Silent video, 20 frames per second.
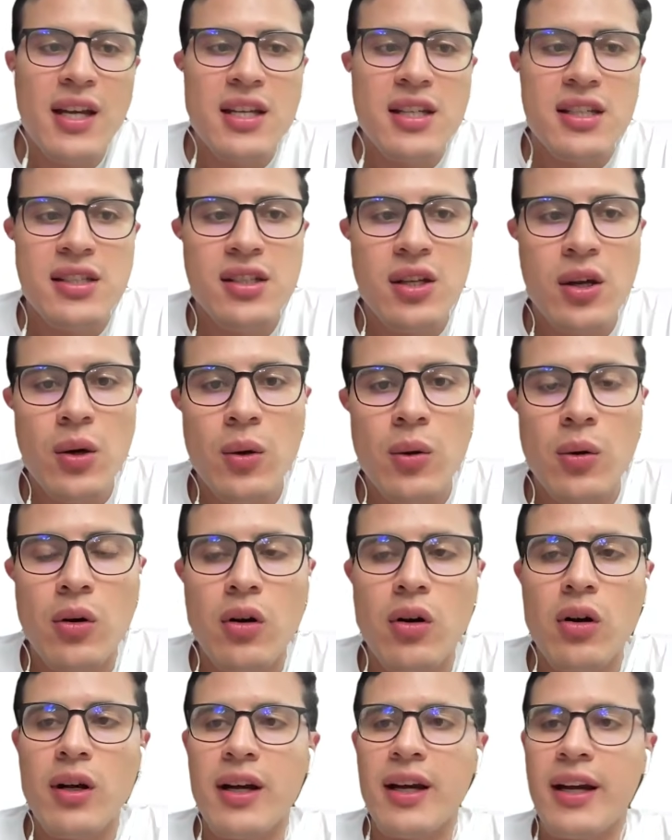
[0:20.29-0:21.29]
So
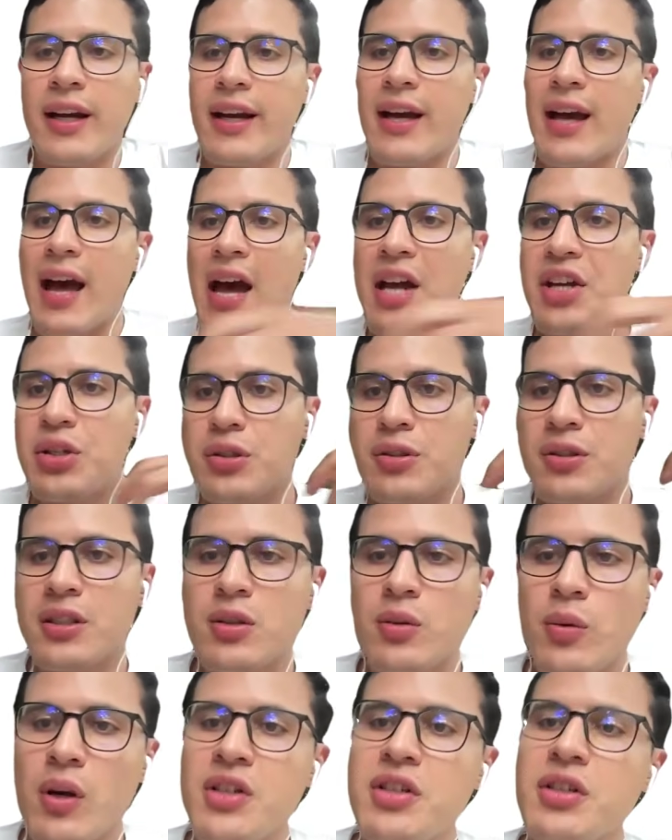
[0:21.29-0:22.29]
I choose
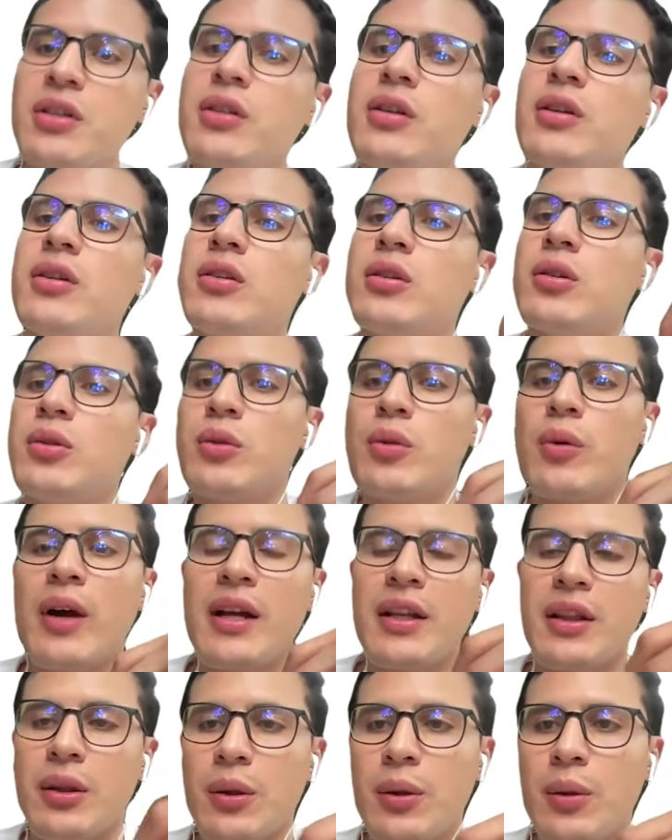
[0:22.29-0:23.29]
this question to
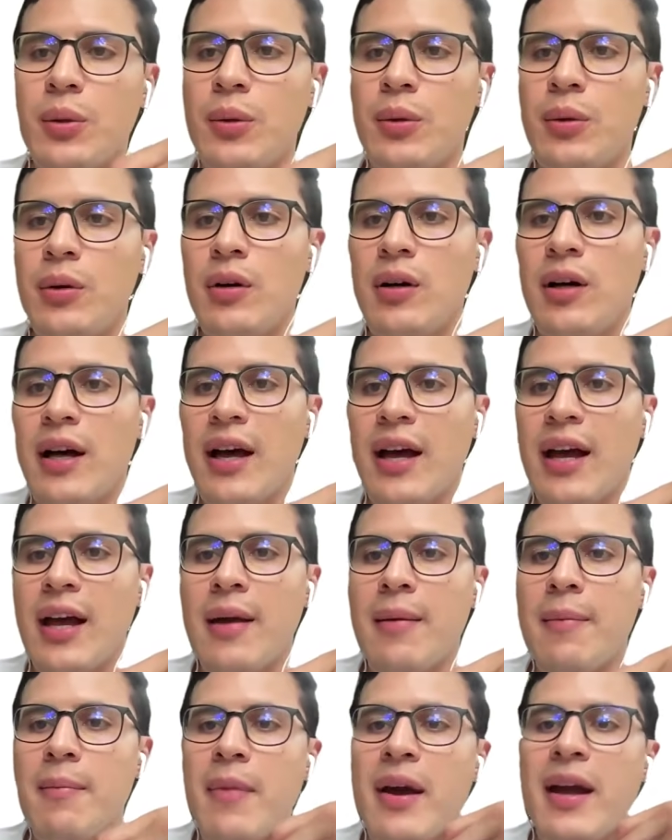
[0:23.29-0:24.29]
try to
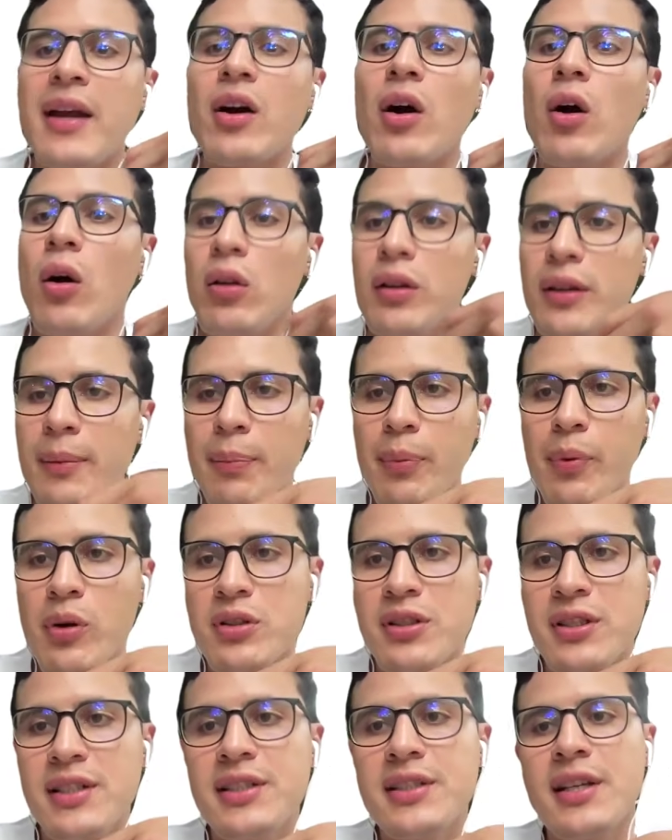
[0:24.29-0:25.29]
make all the
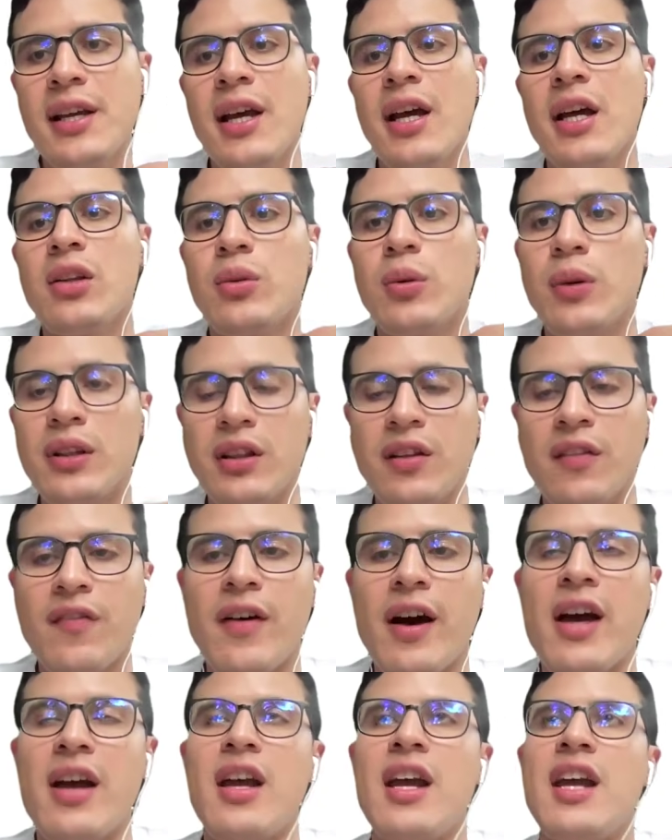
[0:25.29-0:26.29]
process to
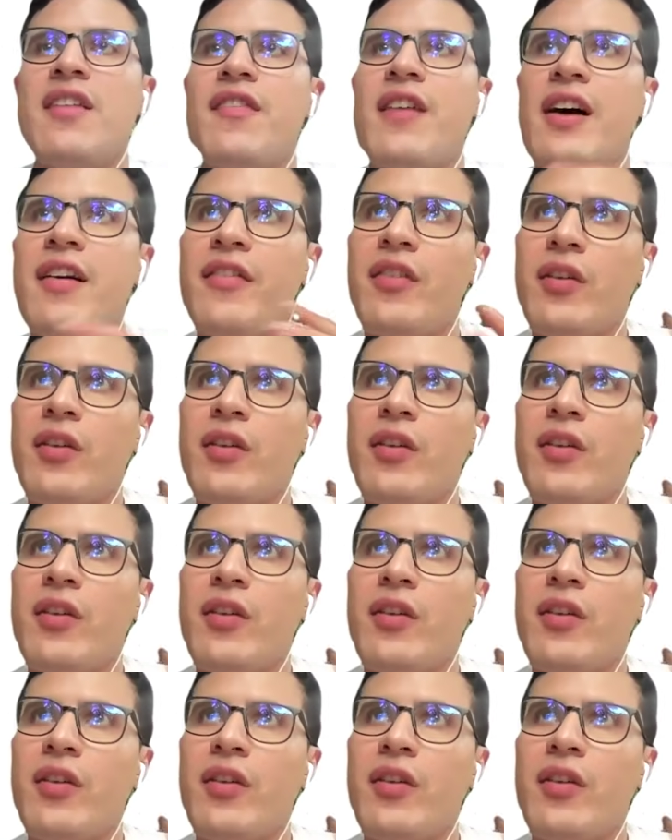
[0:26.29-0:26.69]
identify if